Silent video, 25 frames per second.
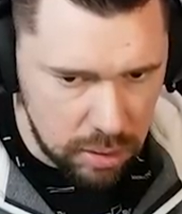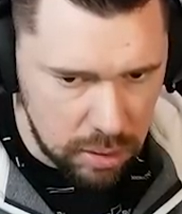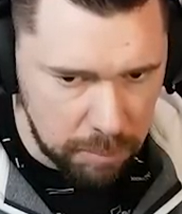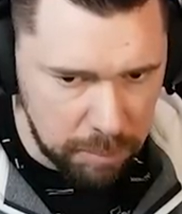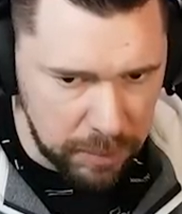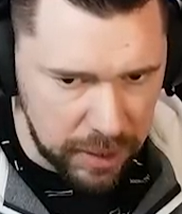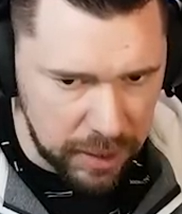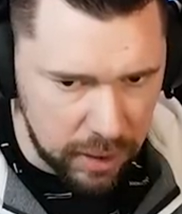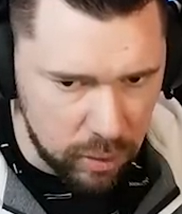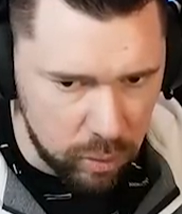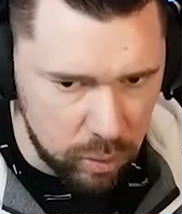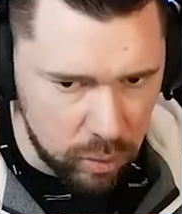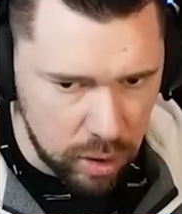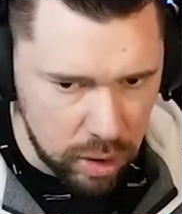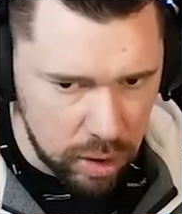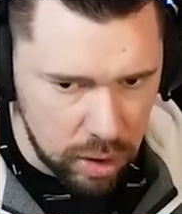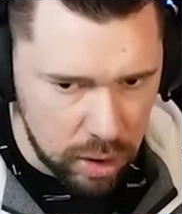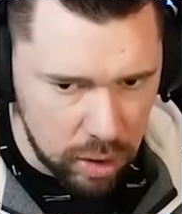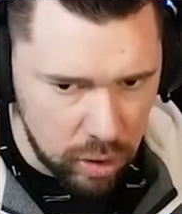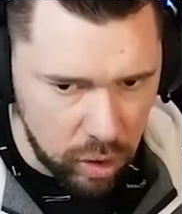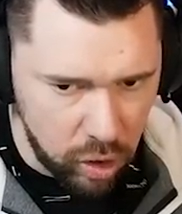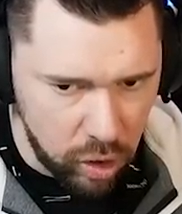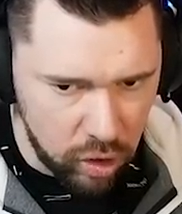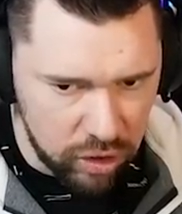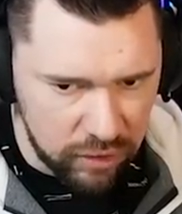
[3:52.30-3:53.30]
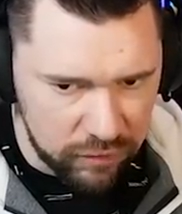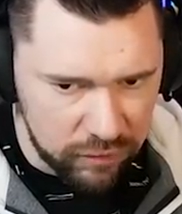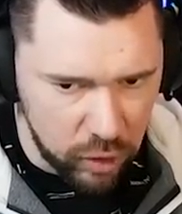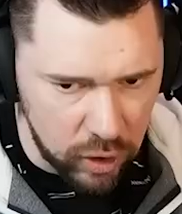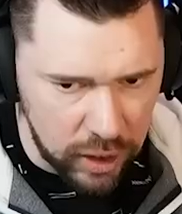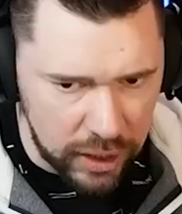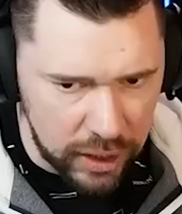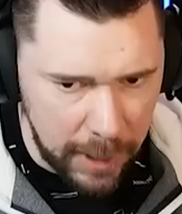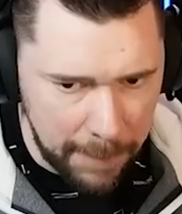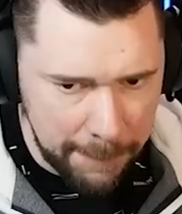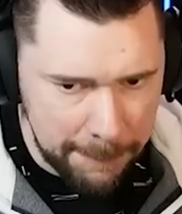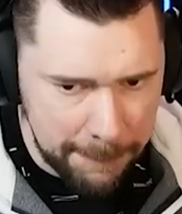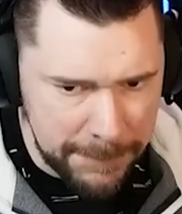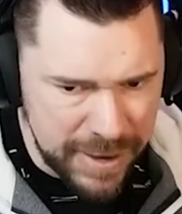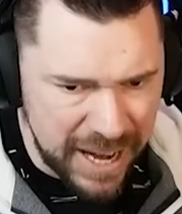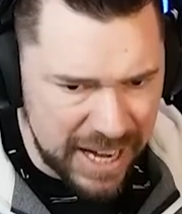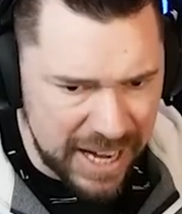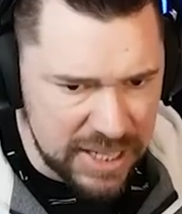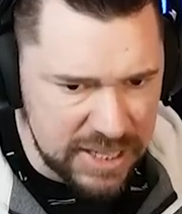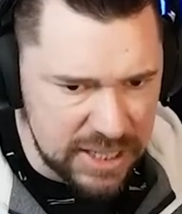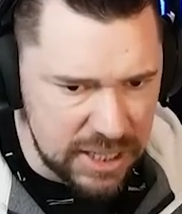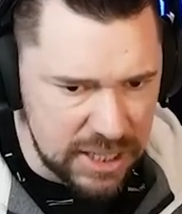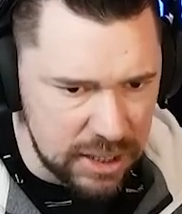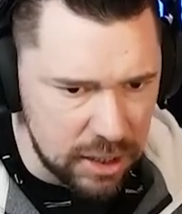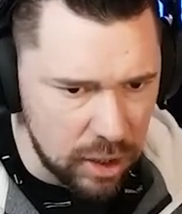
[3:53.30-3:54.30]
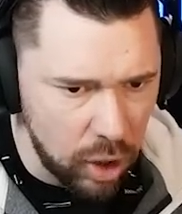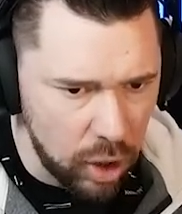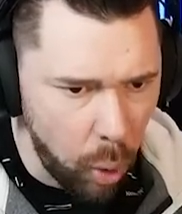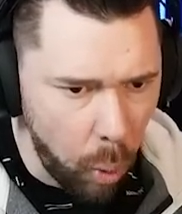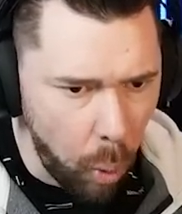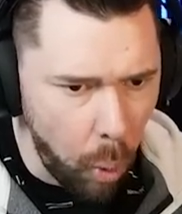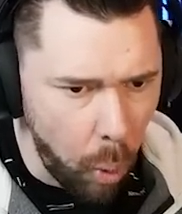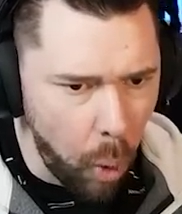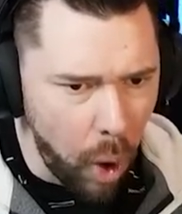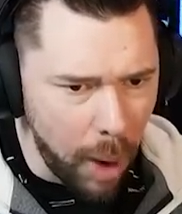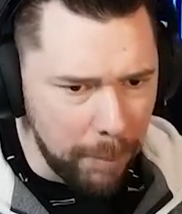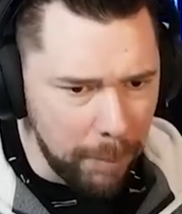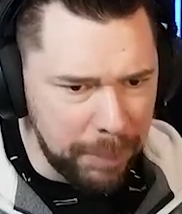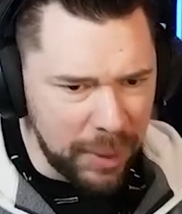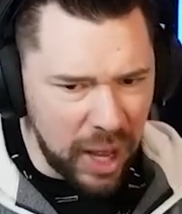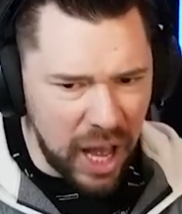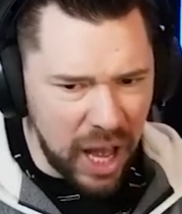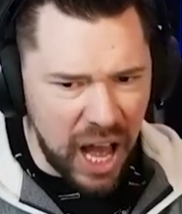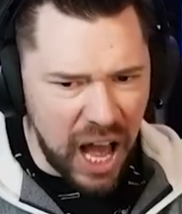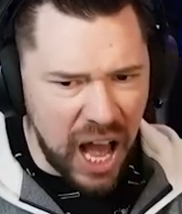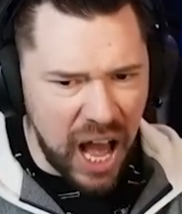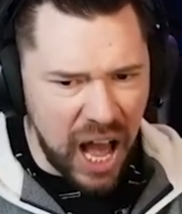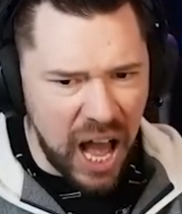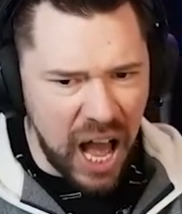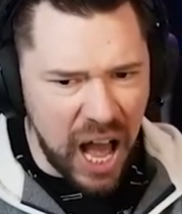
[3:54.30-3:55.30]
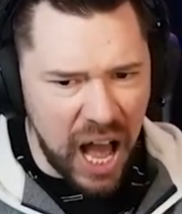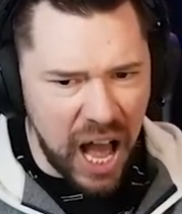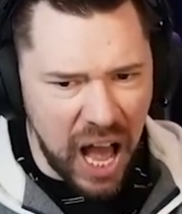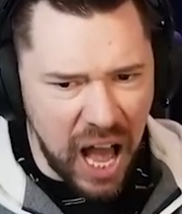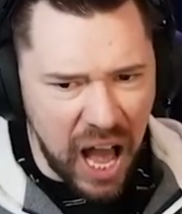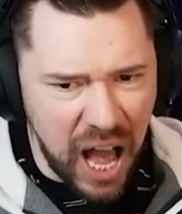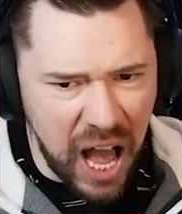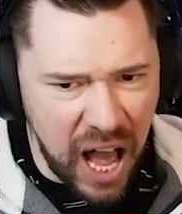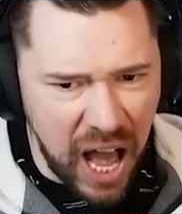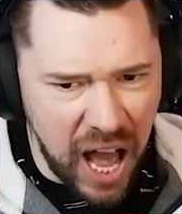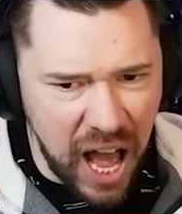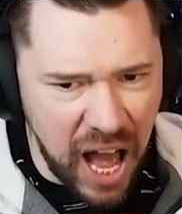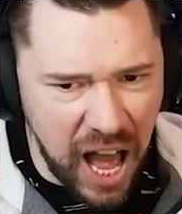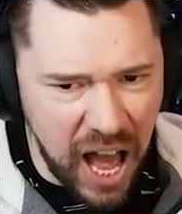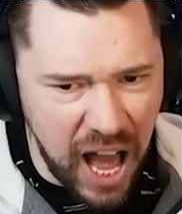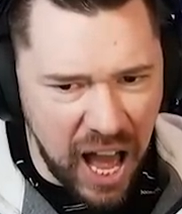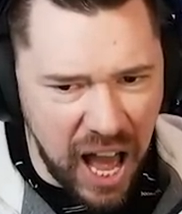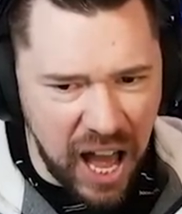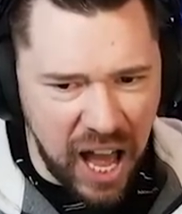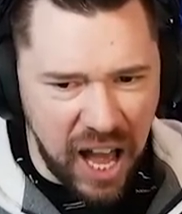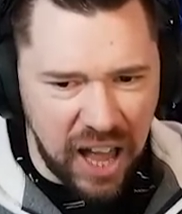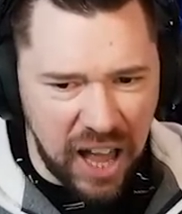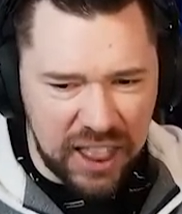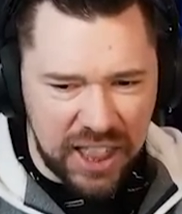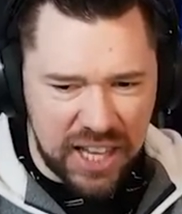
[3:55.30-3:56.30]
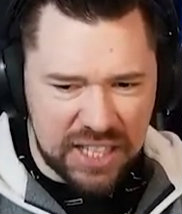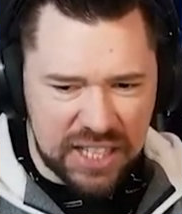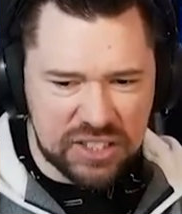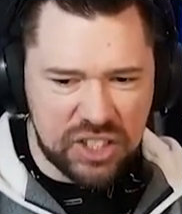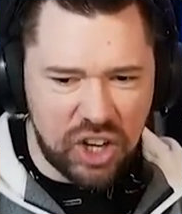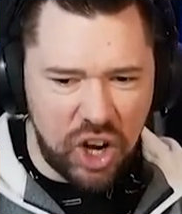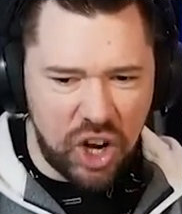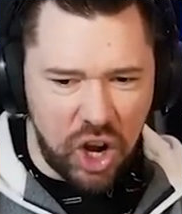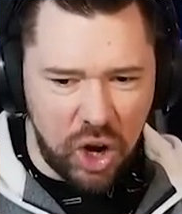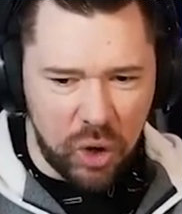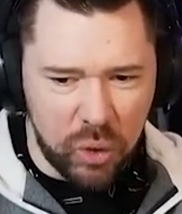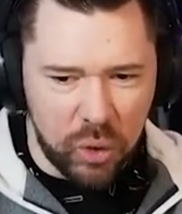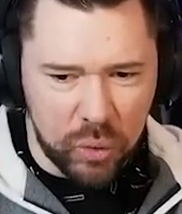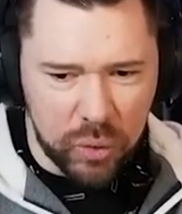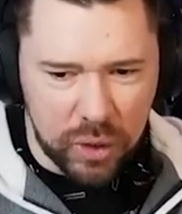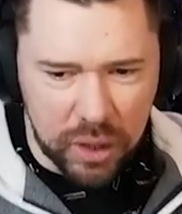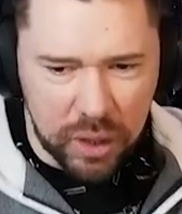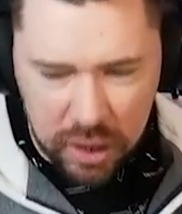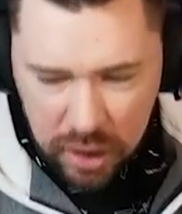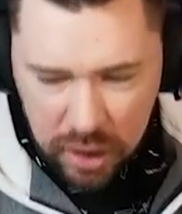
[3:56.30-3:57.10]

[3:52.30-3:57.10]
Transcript: Bale on the volley. Bangs it. Whoppa! Let's go.